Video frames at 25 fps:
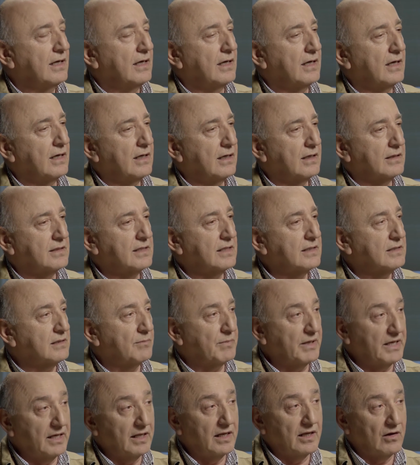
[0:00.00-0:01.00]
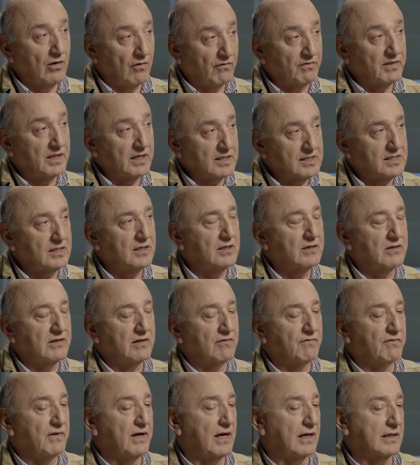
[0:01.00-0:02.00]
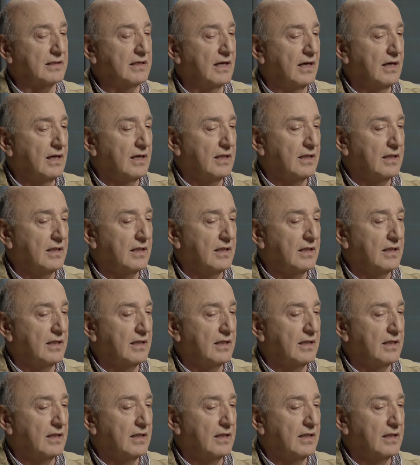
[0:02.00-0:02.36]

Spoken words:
since the beginning of this year, in fact,